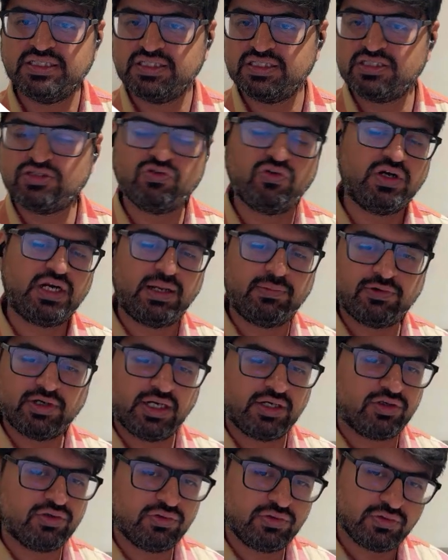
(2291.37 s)
and this is what I am
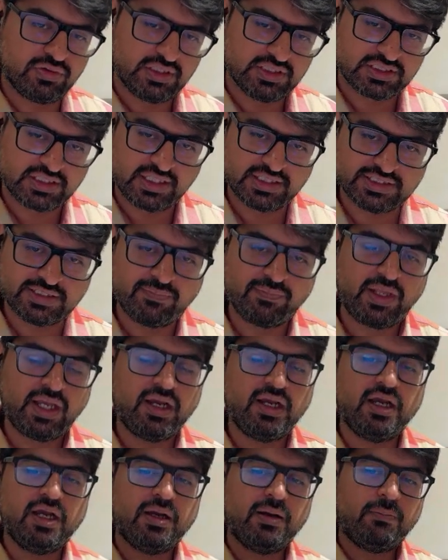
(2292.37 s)
trying to discuss.
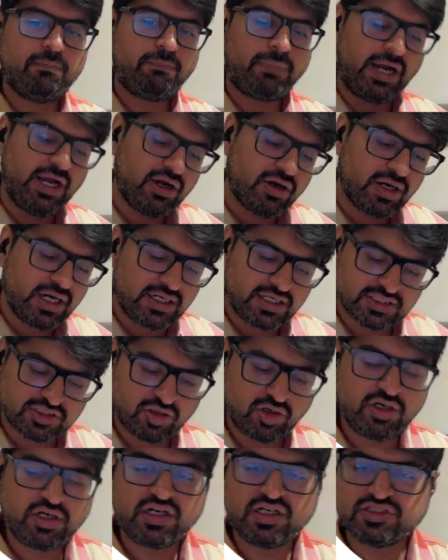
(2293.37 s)

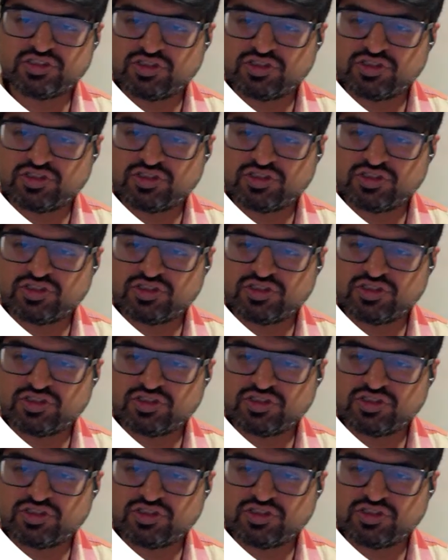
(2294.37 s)
Pioglitazone